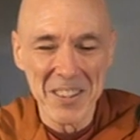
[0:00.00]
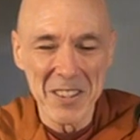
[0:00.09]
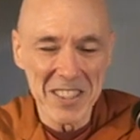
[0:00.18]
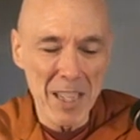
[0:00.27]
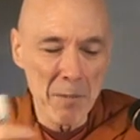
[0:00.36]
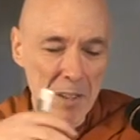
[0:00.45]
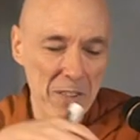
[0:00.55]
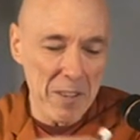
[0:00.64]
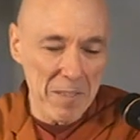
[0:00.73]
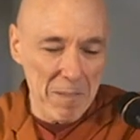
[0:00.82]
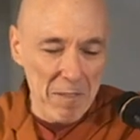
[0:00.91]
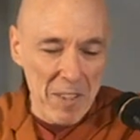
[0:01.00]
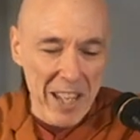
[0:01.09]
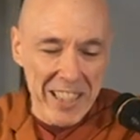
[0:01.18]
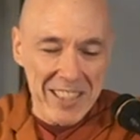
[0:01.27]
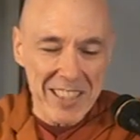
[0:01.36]
or some of her
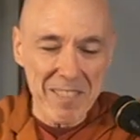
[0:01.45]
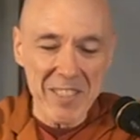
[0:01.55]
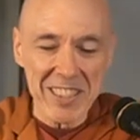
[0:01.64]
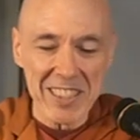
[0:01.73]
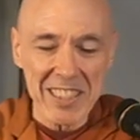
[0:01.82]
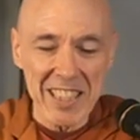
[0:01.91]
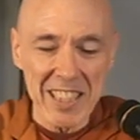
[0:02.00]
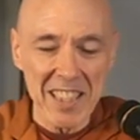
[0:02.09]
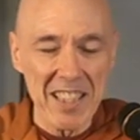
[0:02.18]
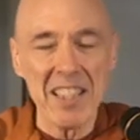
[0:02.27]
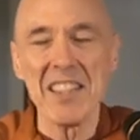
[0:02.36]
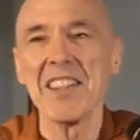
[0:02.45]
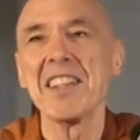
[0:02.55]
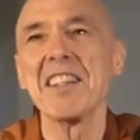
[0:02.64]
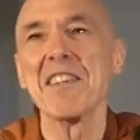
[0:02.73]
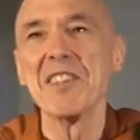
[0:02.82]
flakes of
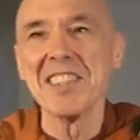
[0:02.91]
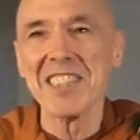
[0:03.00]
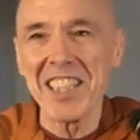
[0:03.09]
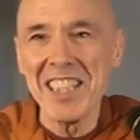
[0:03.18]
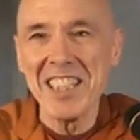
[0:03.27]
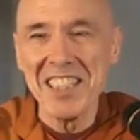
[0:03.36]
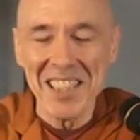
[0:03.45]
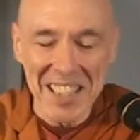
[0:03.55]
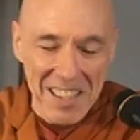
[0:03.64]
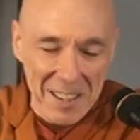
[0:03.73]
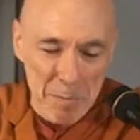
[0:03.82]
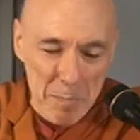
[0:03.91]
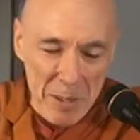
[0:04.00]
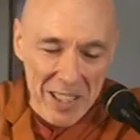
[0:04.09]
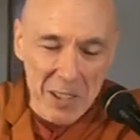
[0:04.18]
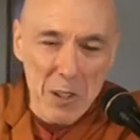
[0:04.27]
the, of the skin
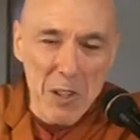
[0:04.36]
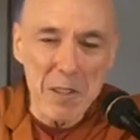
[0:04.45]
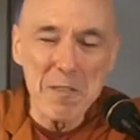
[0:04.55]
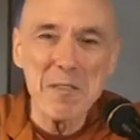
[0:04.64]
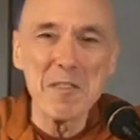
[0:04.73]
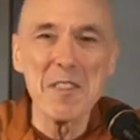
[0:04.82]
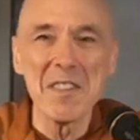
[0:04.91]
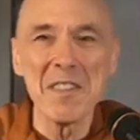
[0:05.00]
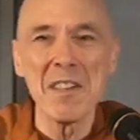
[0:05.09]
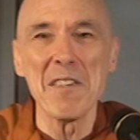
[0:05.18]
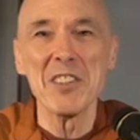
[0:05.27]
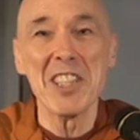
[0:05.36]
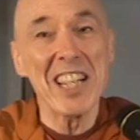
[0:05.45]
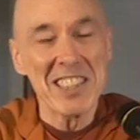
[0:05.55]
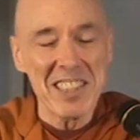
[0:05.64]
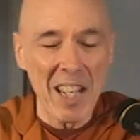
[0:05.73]
peel off. If you
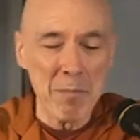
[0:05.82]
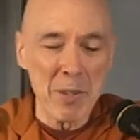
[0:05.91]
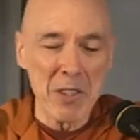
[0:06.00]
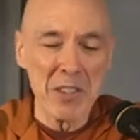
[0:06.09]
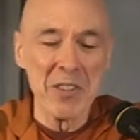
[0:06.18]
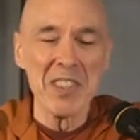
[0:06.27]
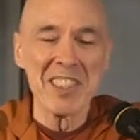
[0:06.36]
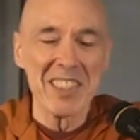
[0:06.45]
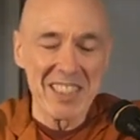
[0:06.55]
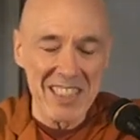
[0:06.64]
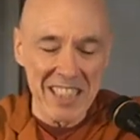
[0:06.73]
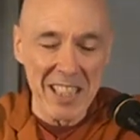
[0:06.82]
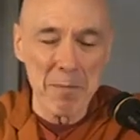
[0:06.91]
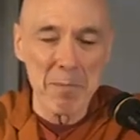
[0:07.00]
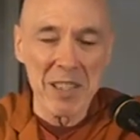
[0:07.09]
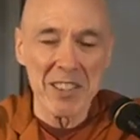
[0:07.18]
get sunburned, the
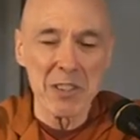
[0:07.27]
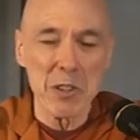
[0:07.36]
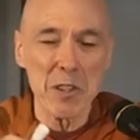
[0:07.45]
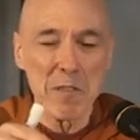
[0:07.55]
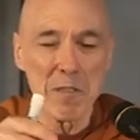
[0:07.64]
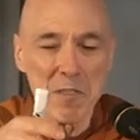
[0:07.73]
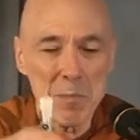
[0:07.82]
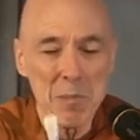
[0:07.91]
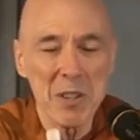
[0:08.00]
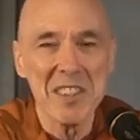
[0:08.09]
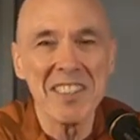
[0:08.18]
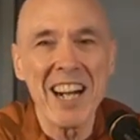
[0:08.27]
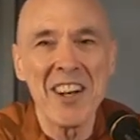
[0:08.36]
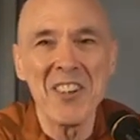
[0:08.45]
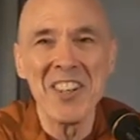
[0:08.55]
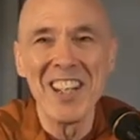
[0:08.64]
skin peels off. Put it
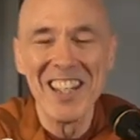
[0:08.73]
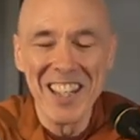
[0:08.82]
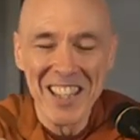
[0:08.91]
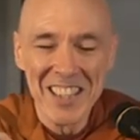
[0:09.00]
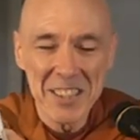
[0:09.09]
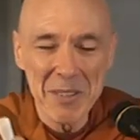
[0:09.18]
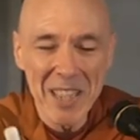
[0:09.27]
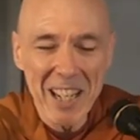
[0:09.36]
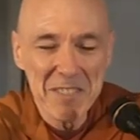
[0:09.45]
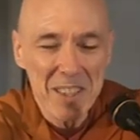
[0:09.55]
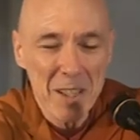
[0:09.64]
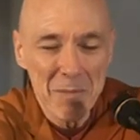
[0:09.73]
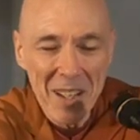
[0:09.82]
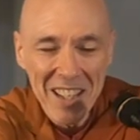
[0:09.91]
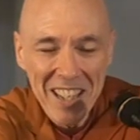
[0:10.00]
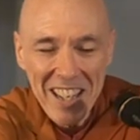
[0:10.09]
down. So we have
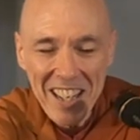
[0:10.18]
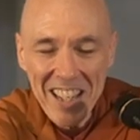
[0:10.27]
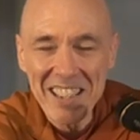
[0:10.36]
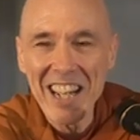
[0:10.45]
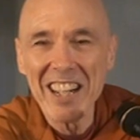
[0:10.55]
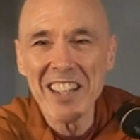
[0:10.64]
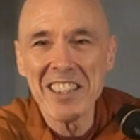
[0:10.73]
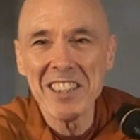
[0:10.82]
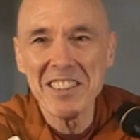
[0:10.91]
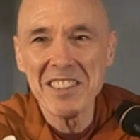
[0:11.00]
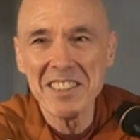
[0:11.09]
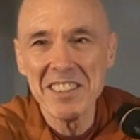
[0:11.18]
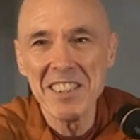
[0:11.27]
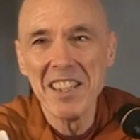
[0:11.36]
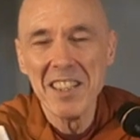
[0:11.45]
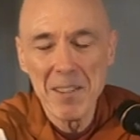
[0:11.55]
some head hairs,
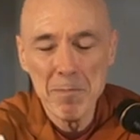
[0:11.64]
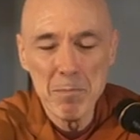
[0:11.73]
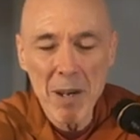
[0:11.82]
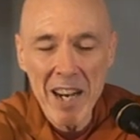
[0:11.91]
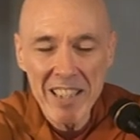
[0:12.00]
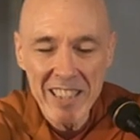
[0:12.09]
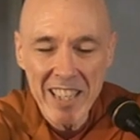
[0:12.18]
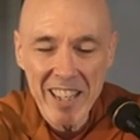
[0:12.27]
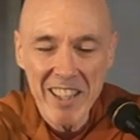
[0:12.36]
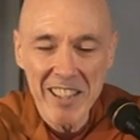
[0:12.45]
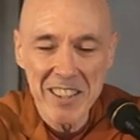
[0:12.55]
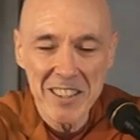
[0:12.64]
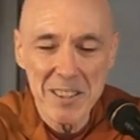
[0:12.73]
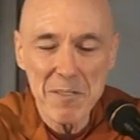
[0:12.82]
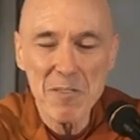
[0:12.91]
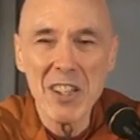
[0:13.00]
body
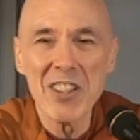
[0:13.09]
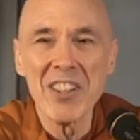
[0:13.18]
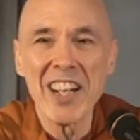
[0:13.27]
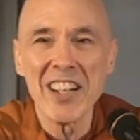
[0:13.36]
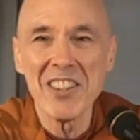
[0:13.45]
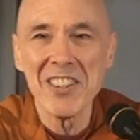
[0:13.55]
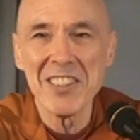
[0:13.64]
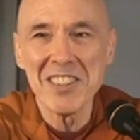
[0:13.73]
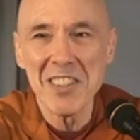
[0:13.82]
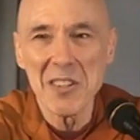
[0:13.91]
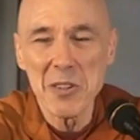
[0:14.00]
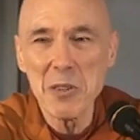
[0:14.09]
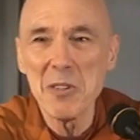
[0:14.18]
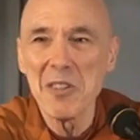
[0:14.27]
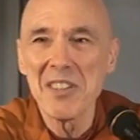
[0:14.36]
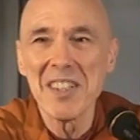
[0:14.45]
hairs, fingernails, a
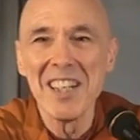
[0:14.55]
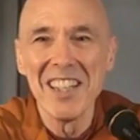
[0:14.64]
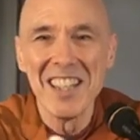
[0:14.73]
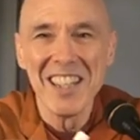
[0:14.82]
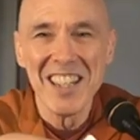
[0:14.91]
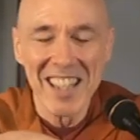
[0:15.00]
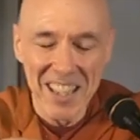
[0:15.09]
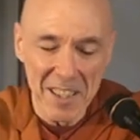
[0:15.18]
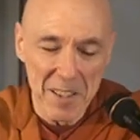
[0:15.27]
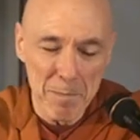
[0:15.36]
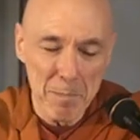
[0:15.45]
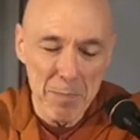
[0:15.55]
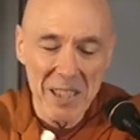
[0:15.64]
tooth, and